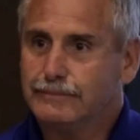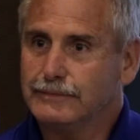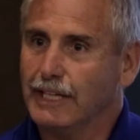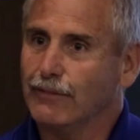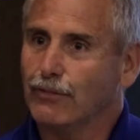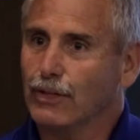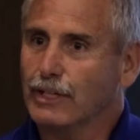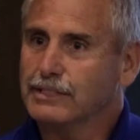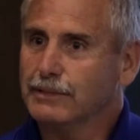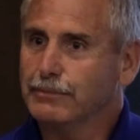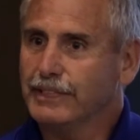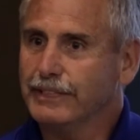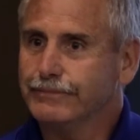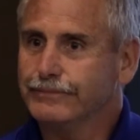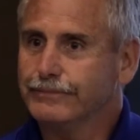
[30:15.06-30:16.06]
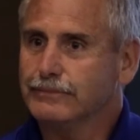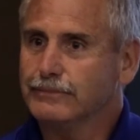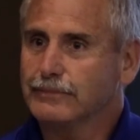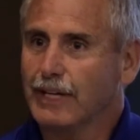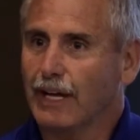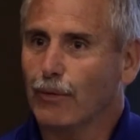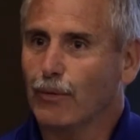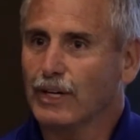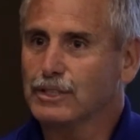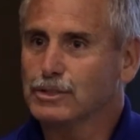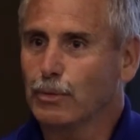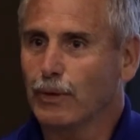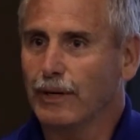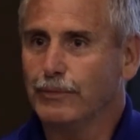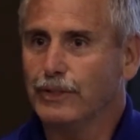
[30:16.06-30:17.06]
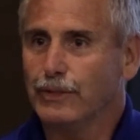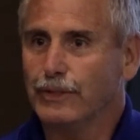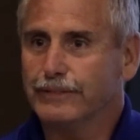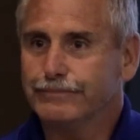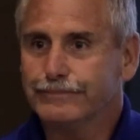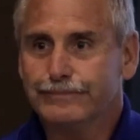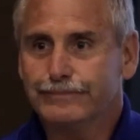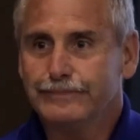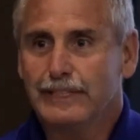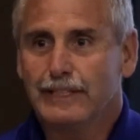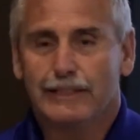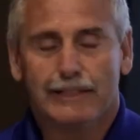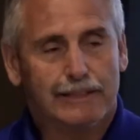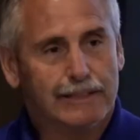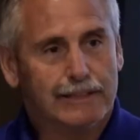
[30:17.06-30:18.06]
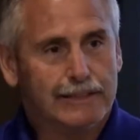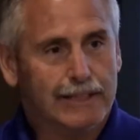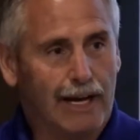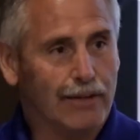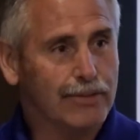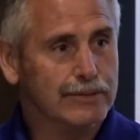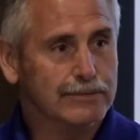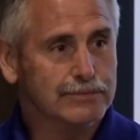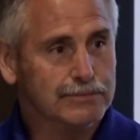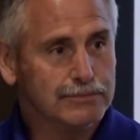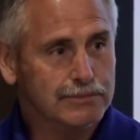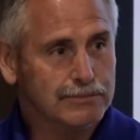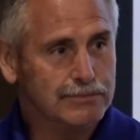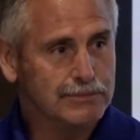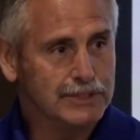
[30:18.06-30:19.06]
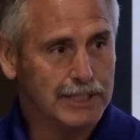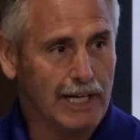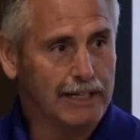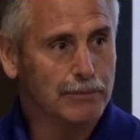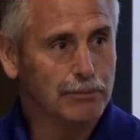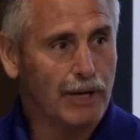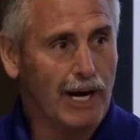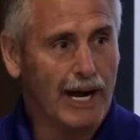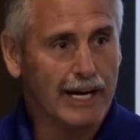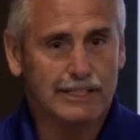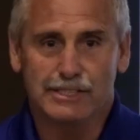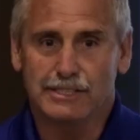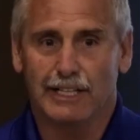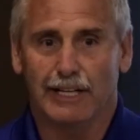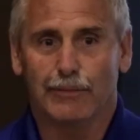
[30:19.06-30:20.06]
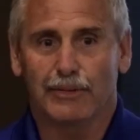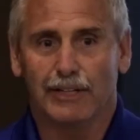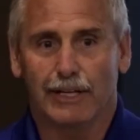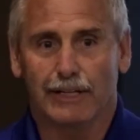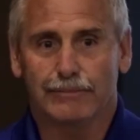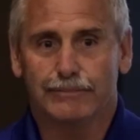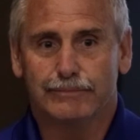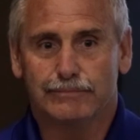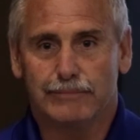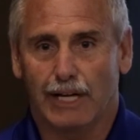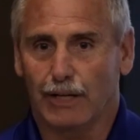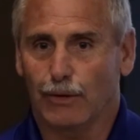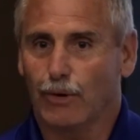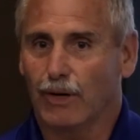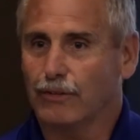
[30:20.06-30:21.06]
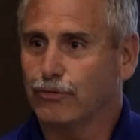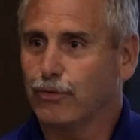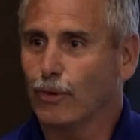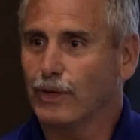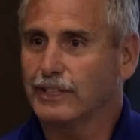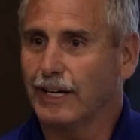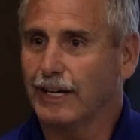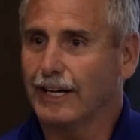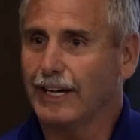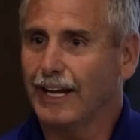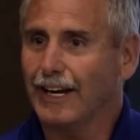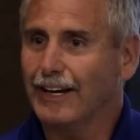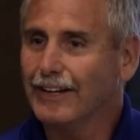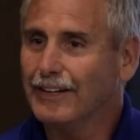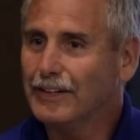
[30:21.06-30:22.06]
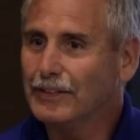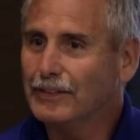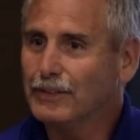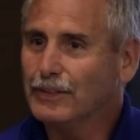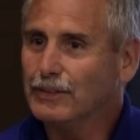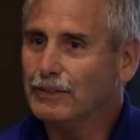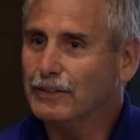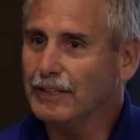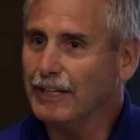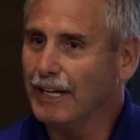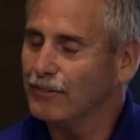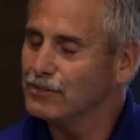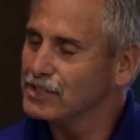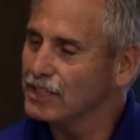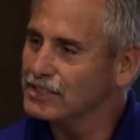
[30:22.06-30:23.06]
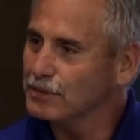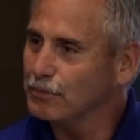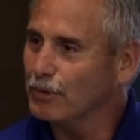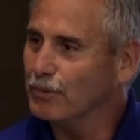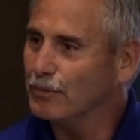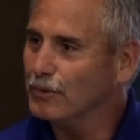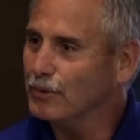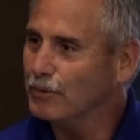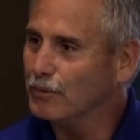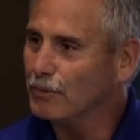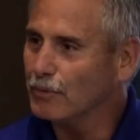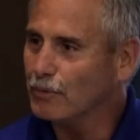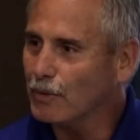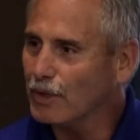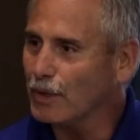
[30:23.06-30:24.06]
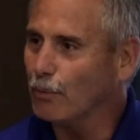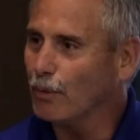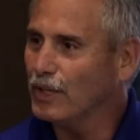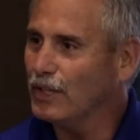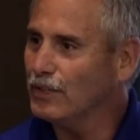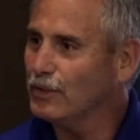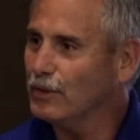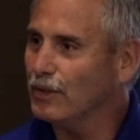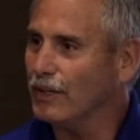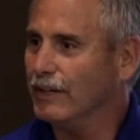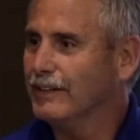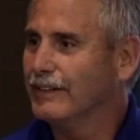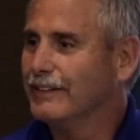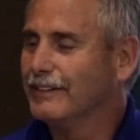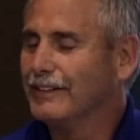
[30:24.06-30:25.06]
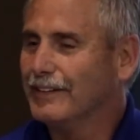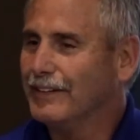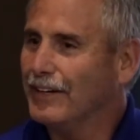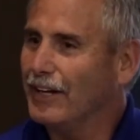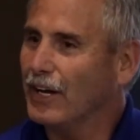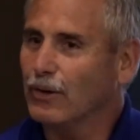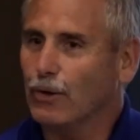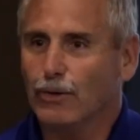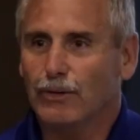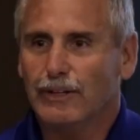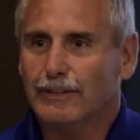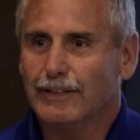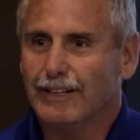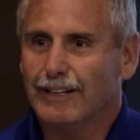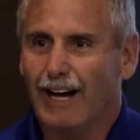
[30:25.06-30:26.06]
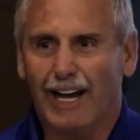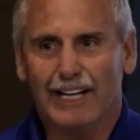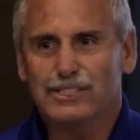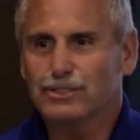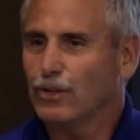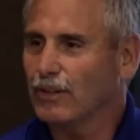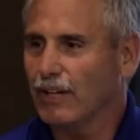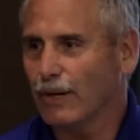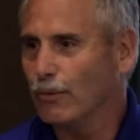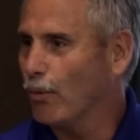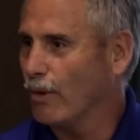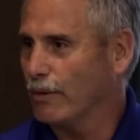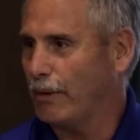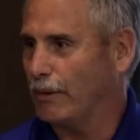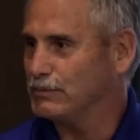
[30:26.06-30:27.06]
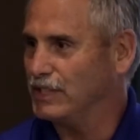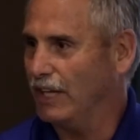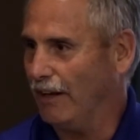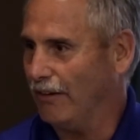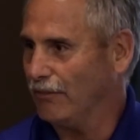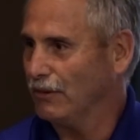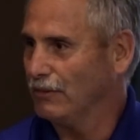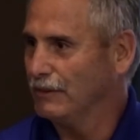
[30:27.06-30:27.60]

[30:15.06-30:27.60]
Dave looks at me, kind of wonders what I'm doing. Nothing. Second practice, same thing. I go out at 4:10 again. Dave says to me, Willie, what are you doing? I go, I just don't like warm-ups, Dave.